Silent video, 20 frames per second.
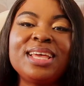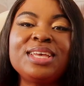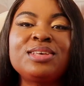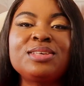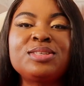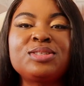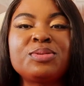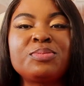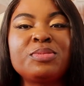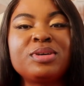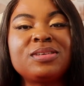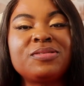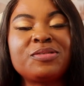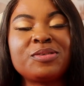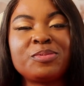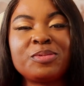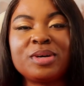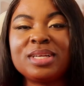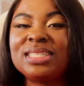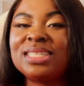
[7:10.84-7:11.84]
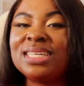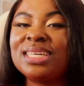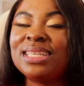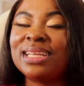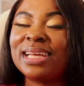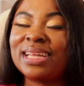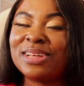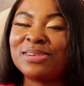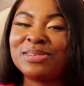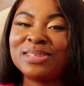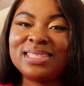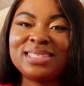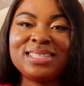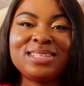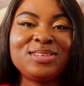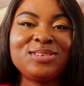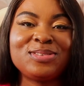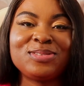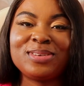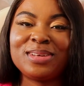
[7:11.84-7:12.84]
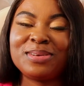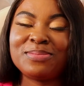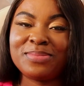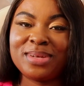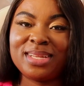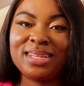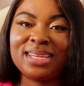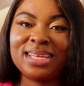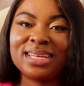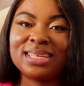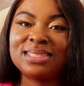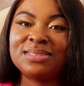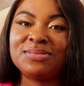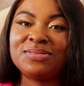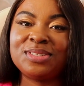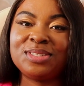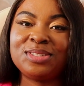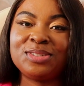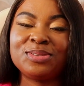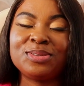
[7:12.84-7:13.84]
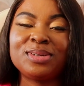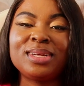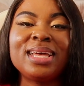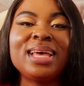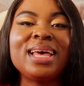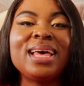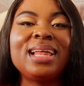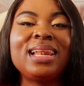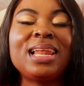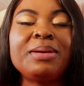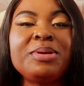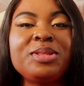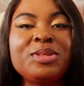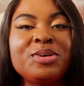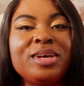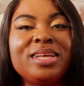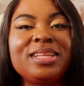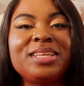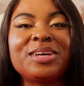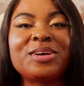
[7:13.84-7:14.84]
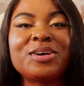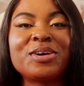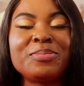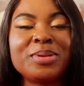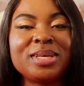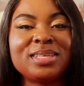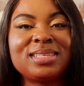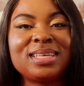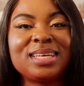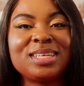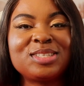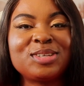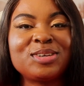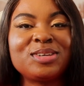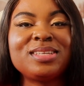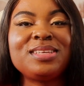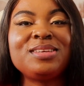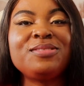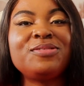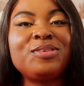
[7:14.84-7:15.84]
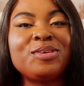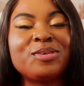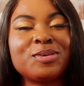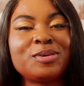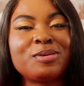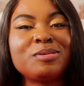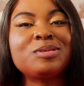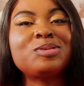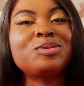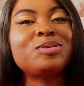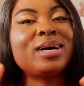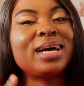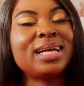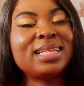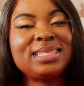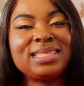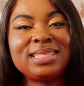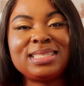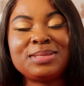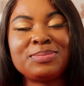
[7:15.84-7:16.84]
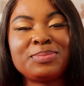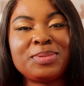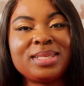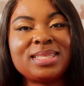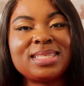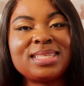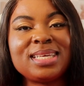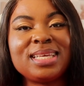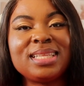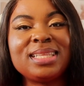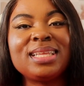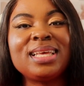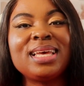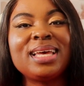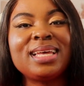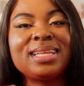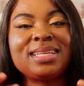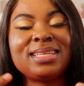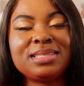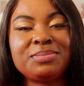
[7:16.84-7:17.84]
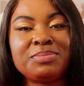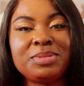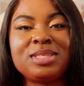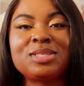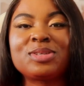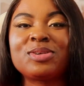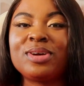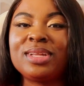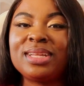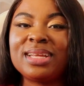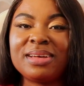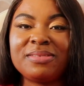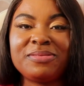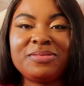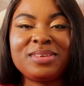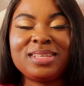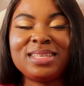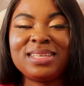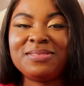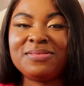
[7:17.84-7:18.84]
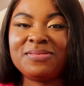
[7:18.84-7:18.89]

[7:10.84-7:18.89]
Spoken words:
Thank you so much for watching, and I'll see you in my next video. Let me know in the comment section if you're also anticipating this Bitcoin halving